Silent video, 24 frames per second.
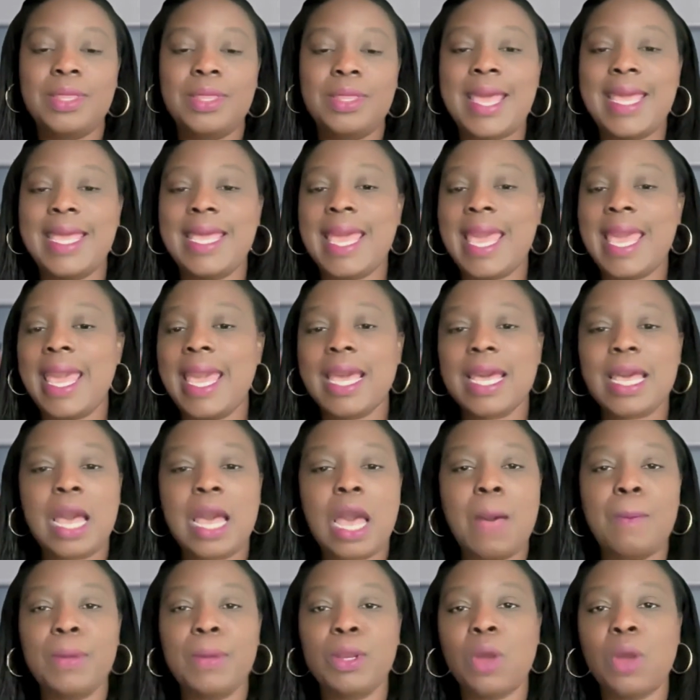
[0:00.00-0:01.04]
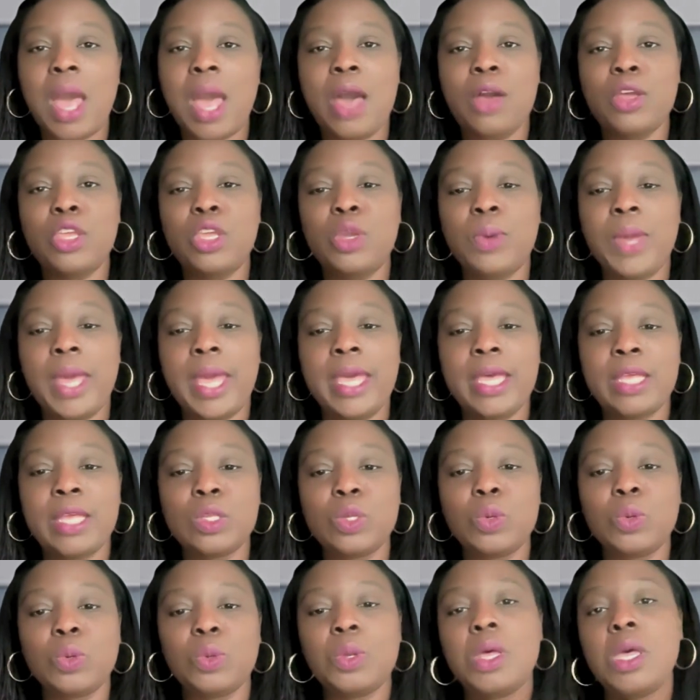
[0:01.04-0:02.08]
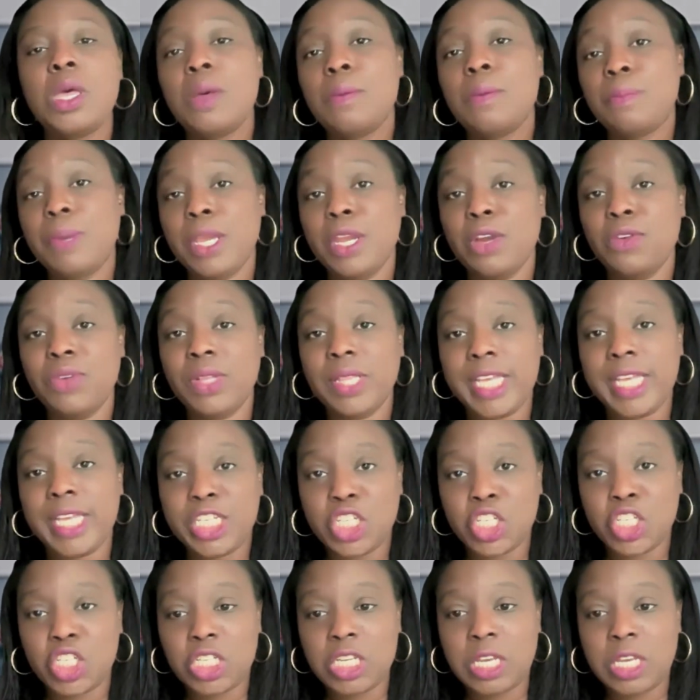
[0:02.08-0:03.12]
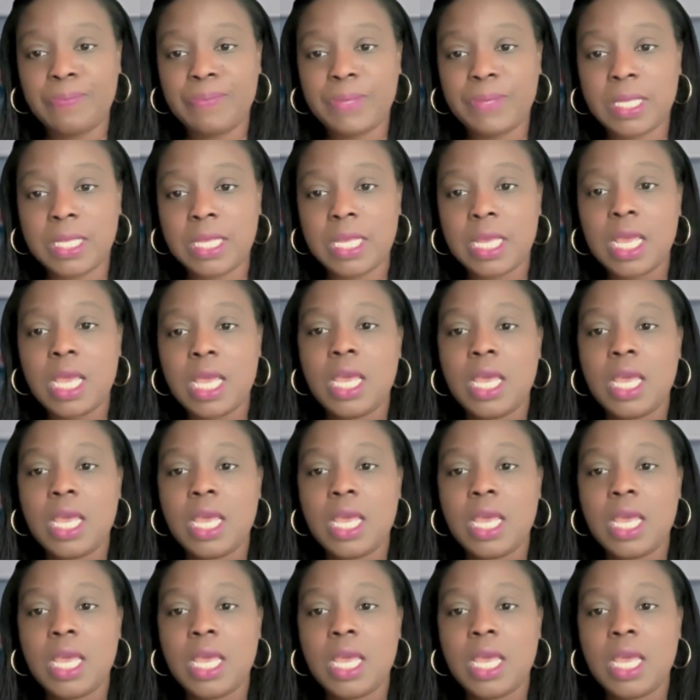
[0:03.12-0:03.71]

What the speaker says: they can't comment on how you handle peer relationships.